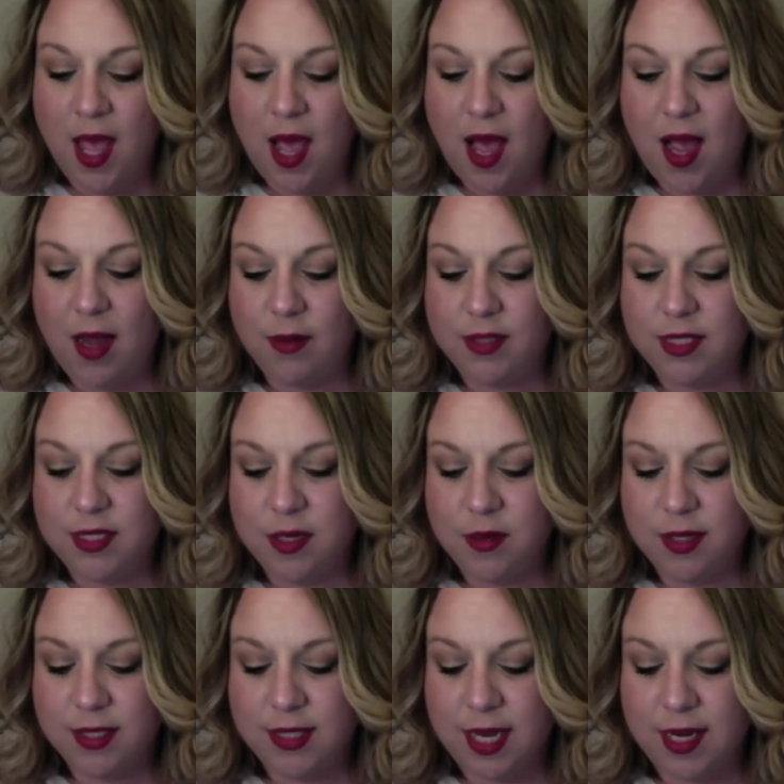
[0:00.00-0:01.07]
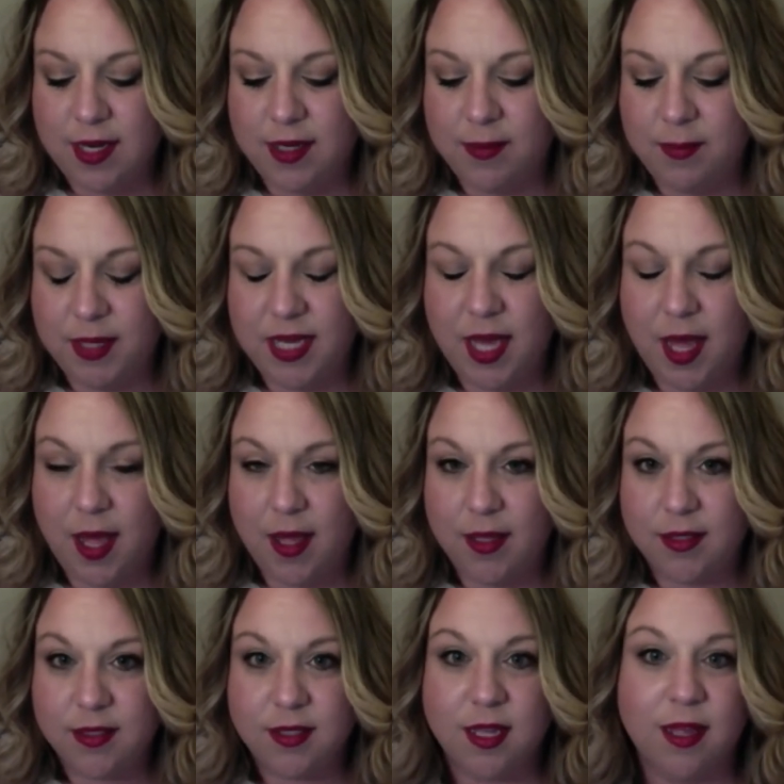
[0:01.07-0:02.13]
I was so excited
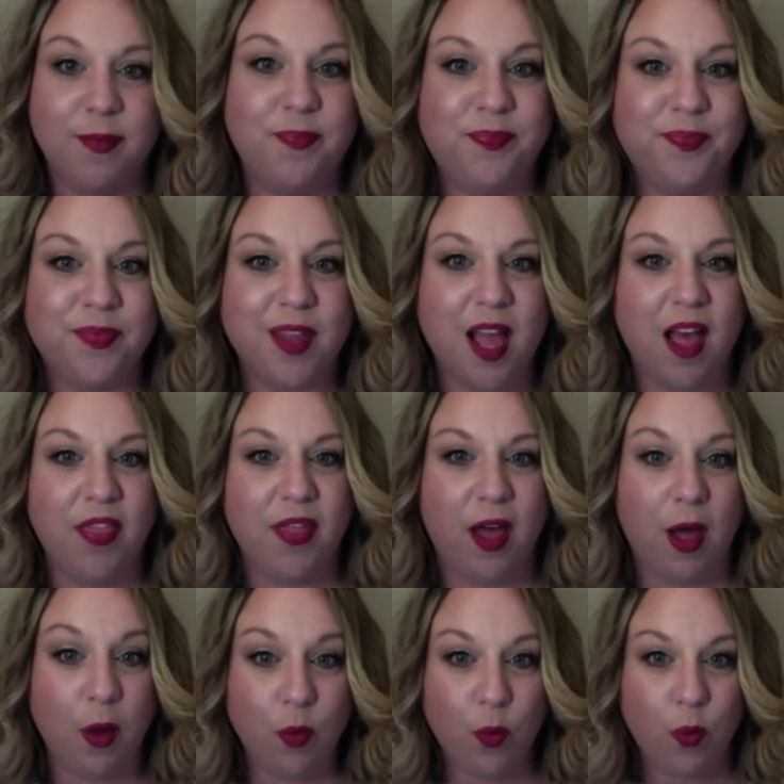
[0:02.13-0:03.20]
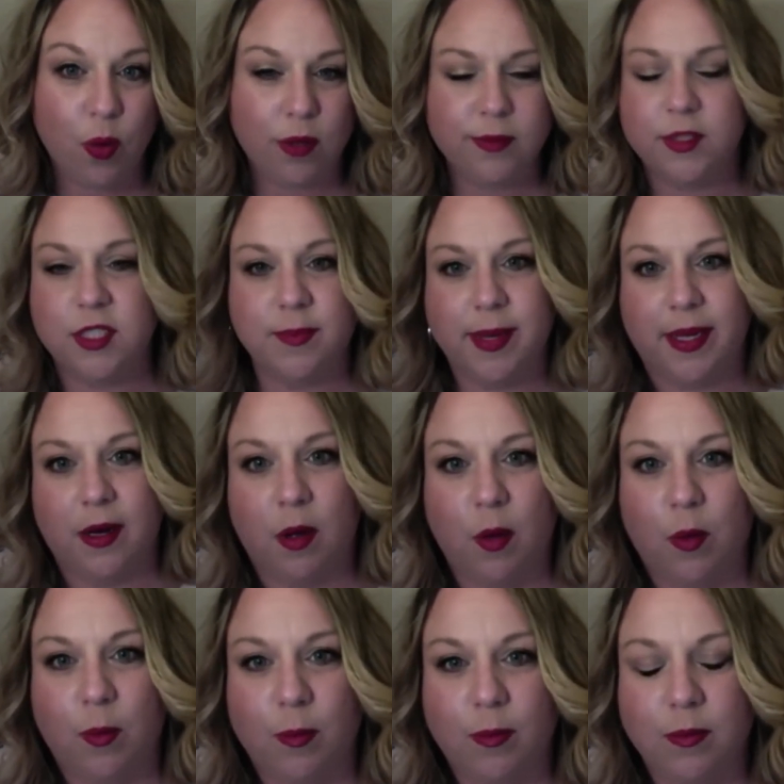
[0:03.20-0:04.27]
because I thought, oh, I'll just make it at
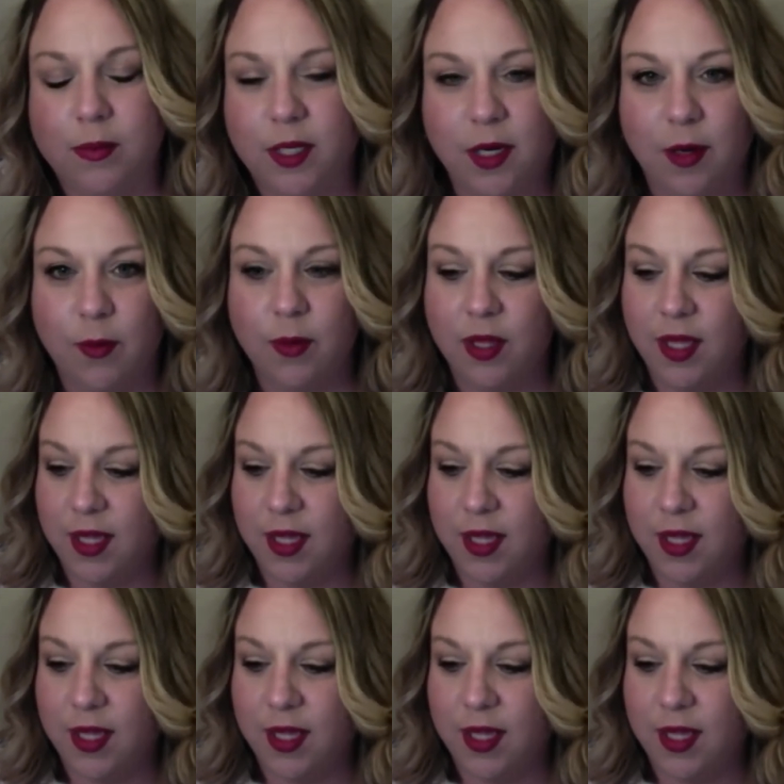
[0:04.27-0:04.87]
home, you know,